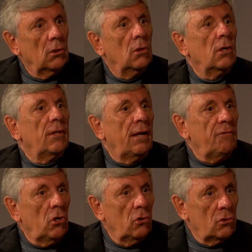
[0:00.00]
or they've
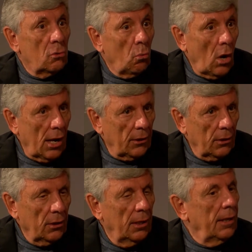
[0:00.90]
used
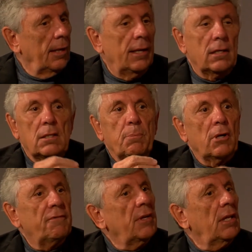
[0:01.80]
water, it is
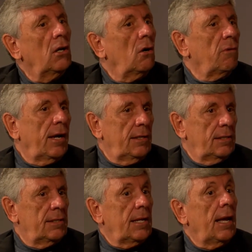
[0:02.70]
perfectly all right to
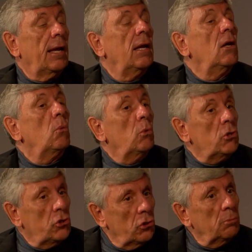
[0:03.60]
say,
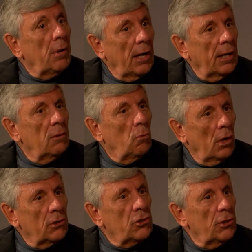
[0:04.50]
would you mind
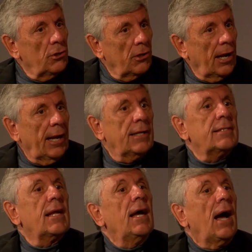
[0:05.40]
washing your
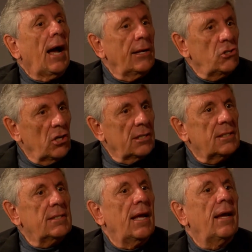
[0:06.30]
hands? I
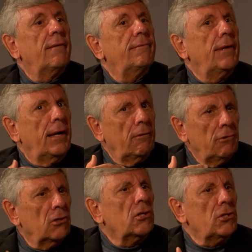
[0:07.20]
just have a
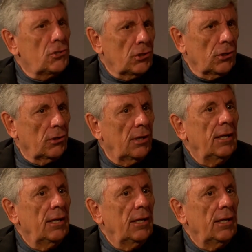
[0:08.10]
real concern